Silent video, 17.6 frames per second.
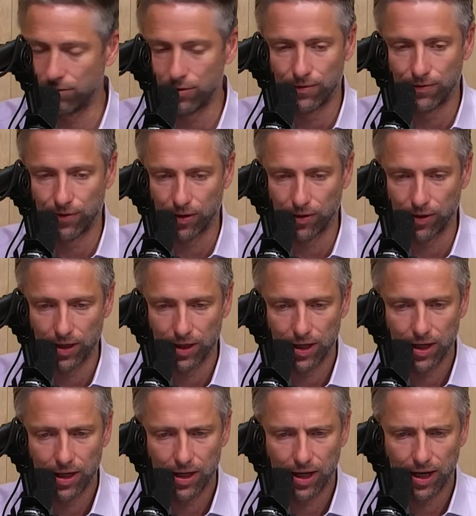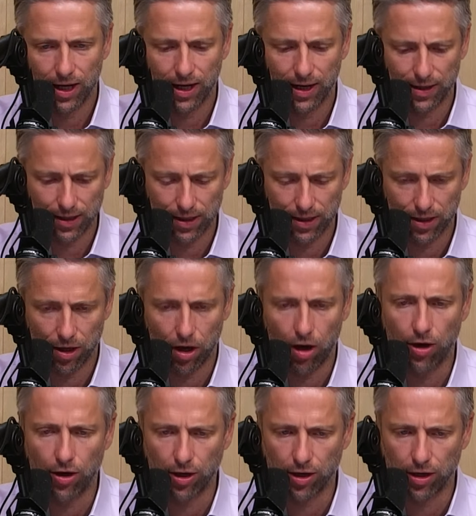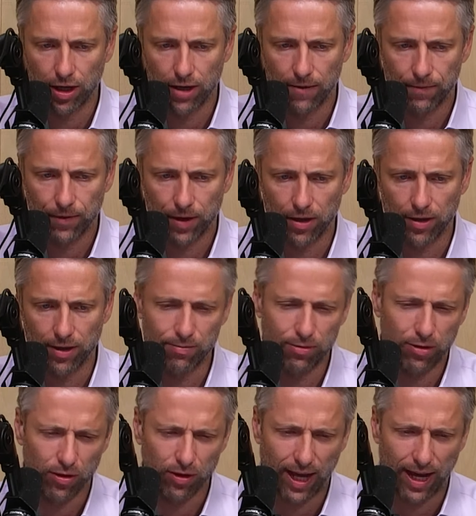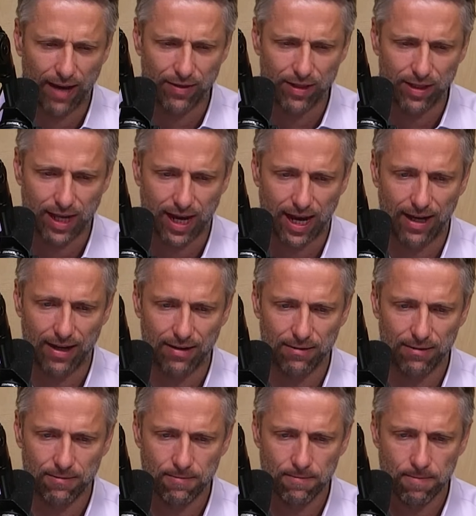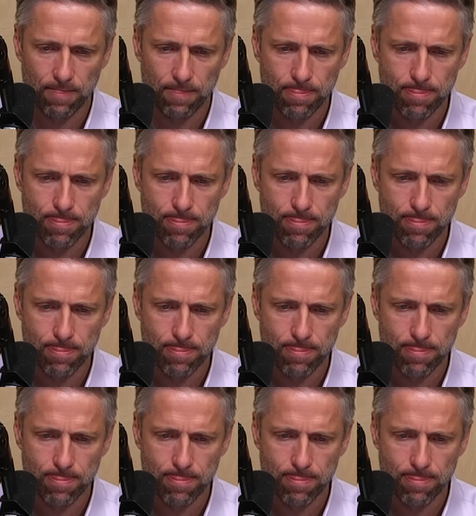move forward harder on the pro-life side.